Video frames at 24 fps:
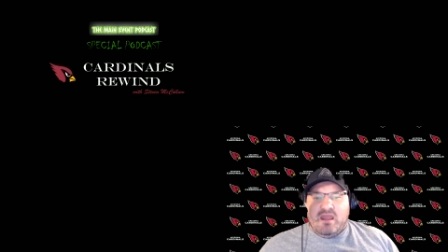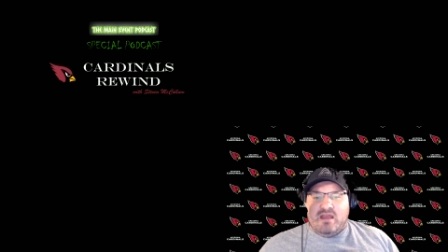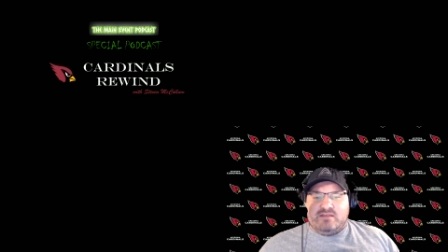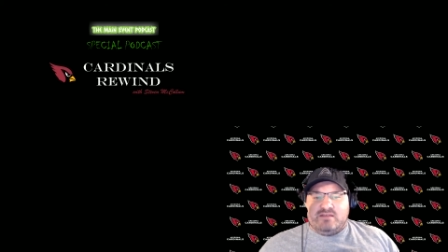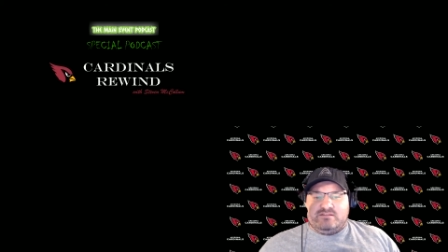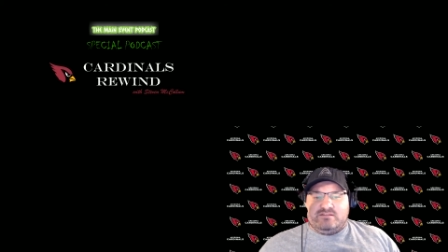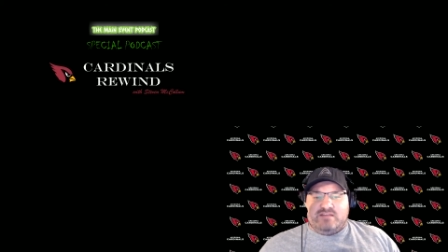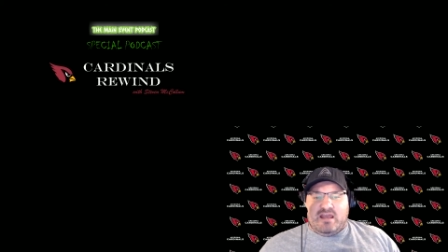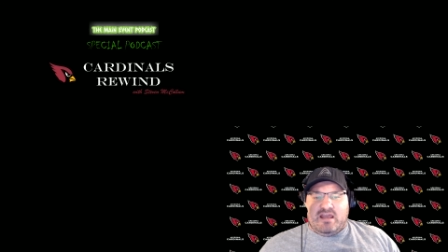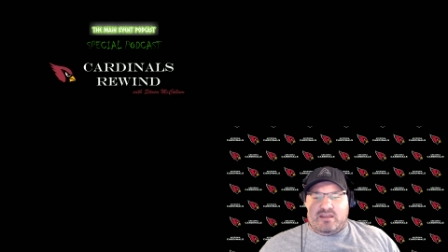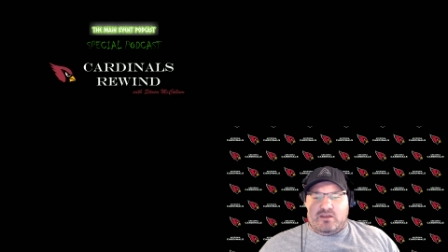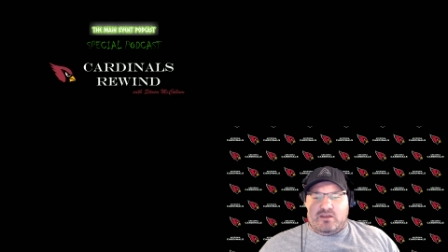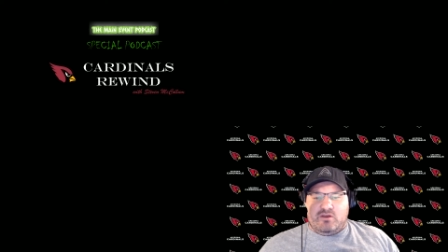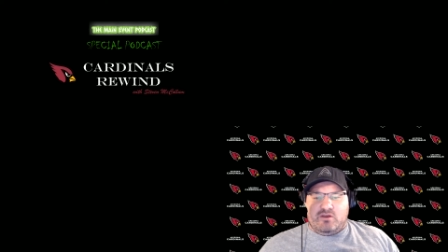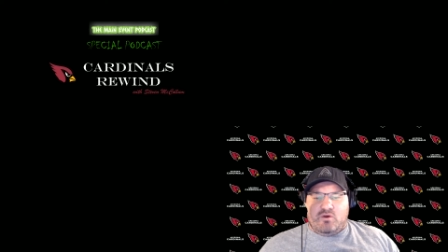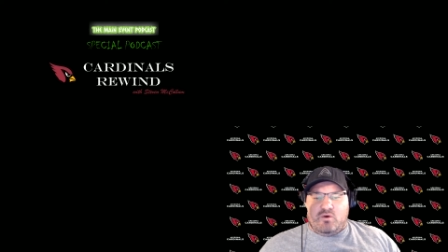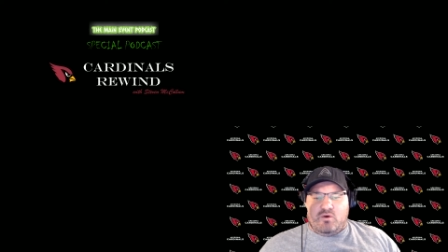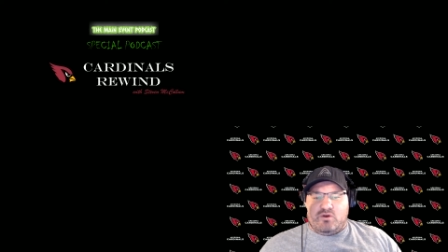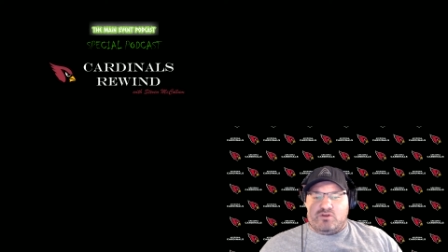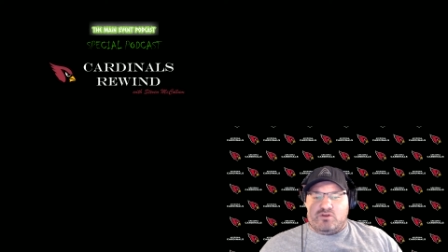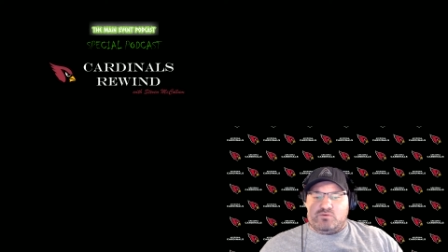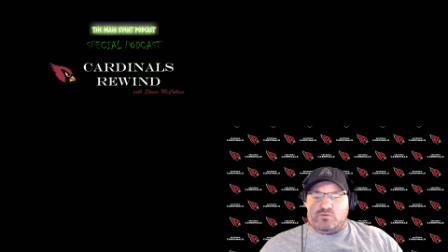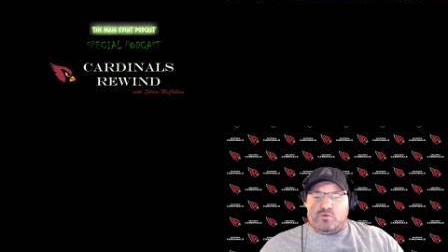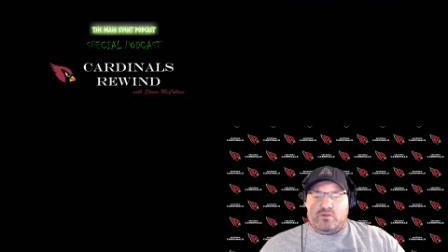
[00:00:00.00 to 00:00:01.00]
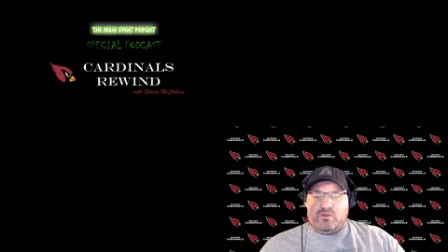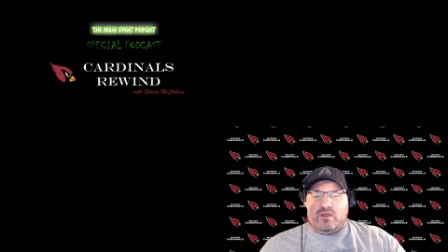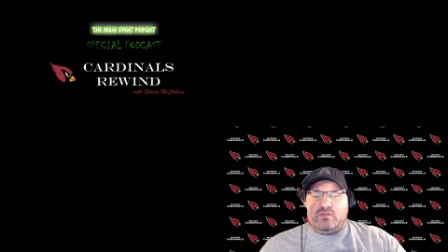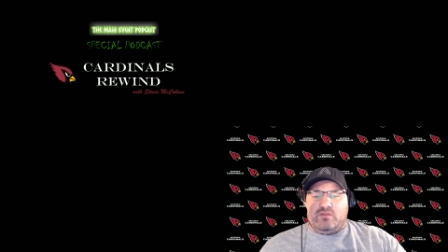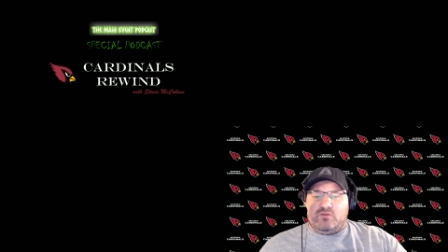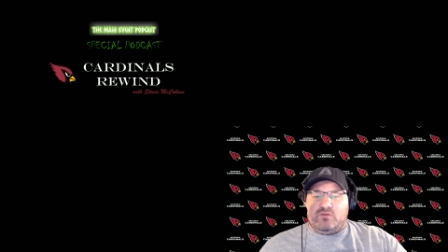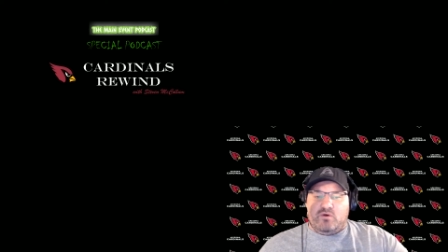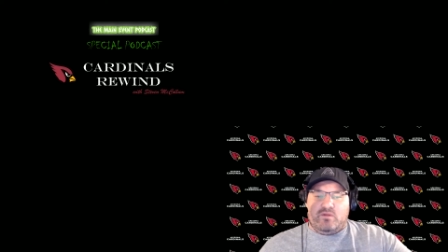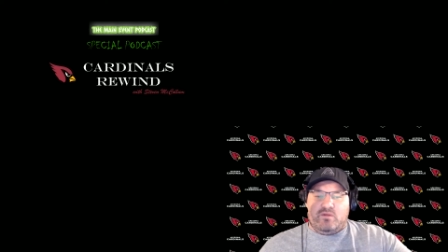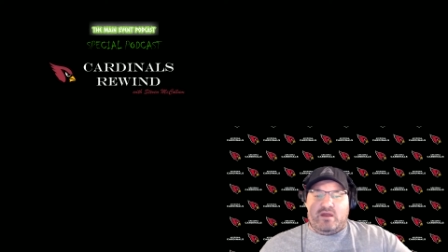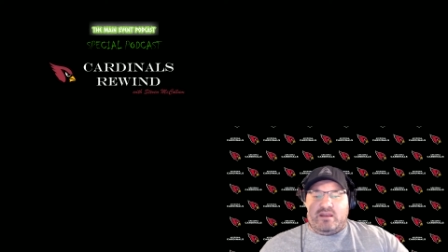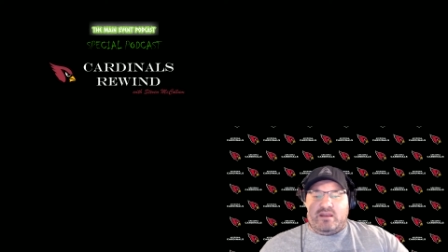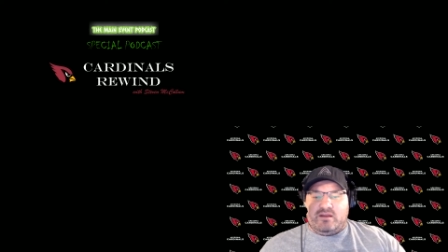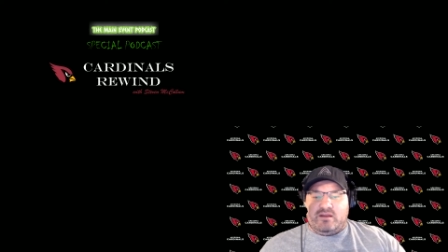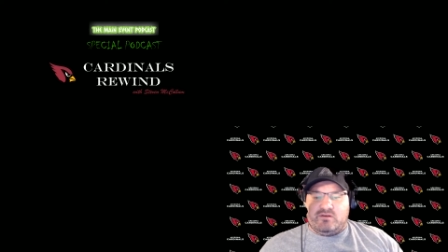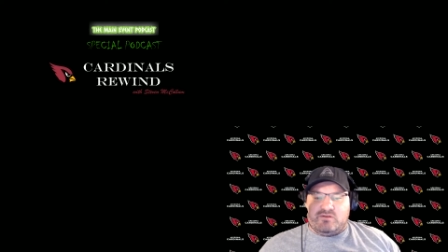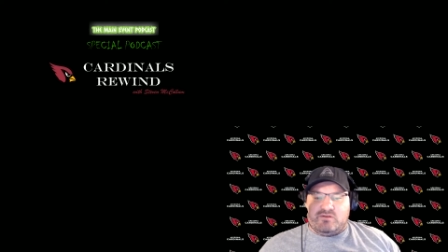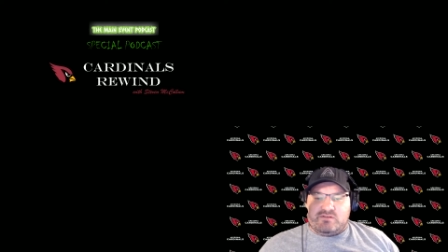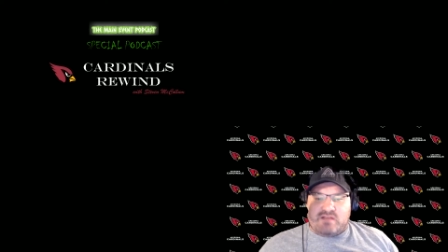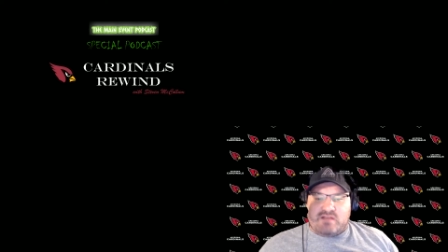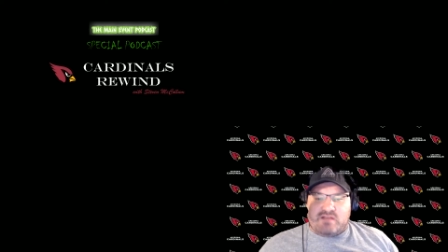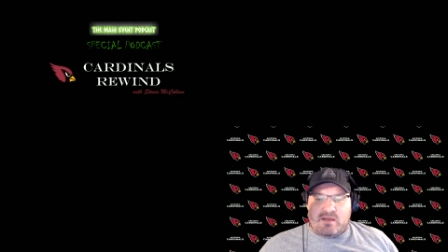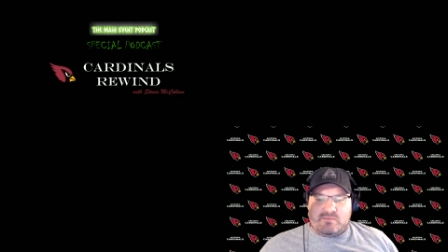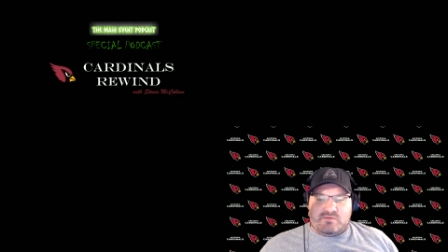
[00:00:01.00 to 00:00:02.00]
Second quarter is where they throw that
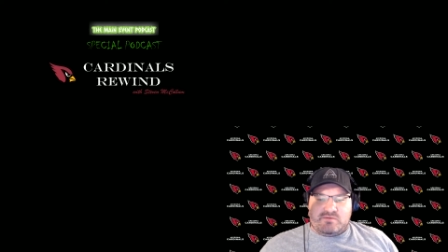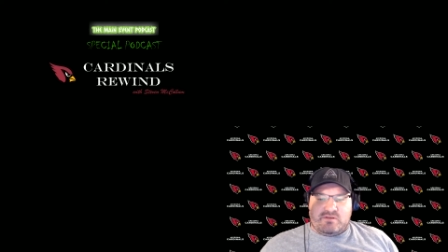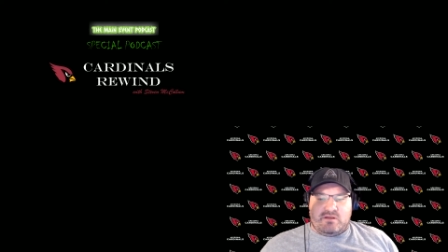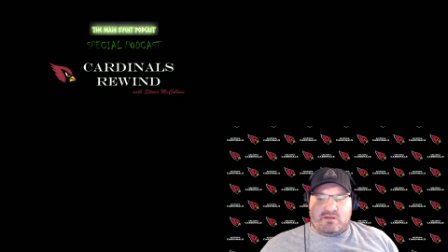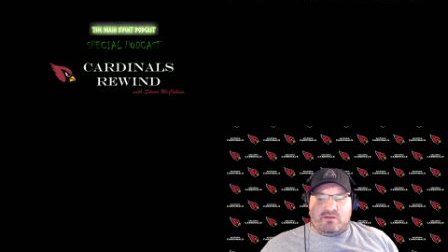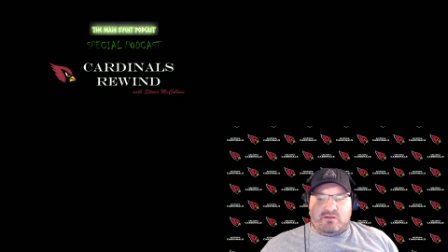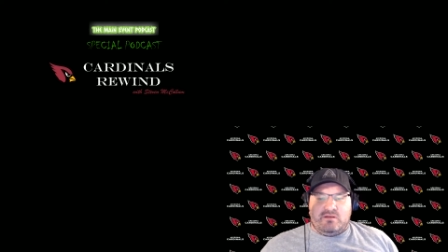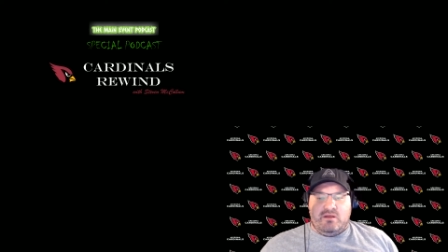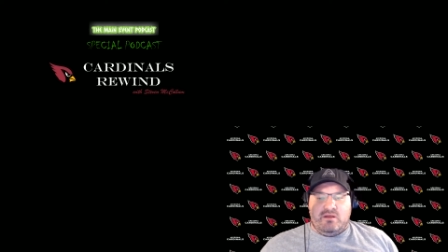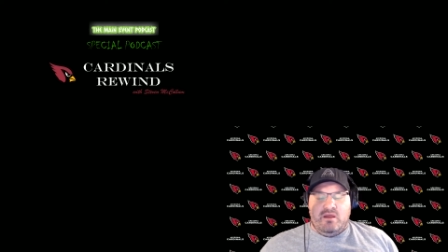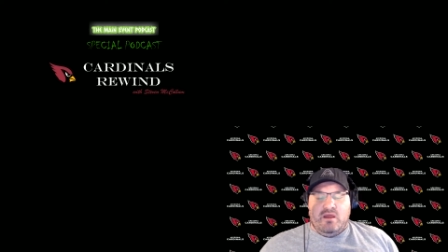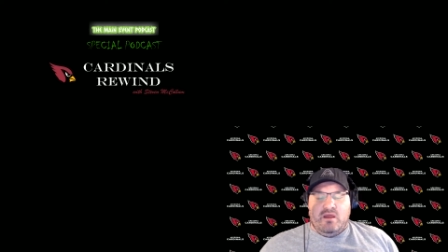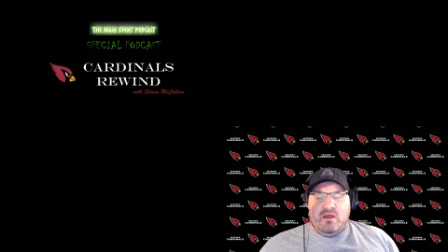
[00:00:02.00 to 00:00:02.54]
interception.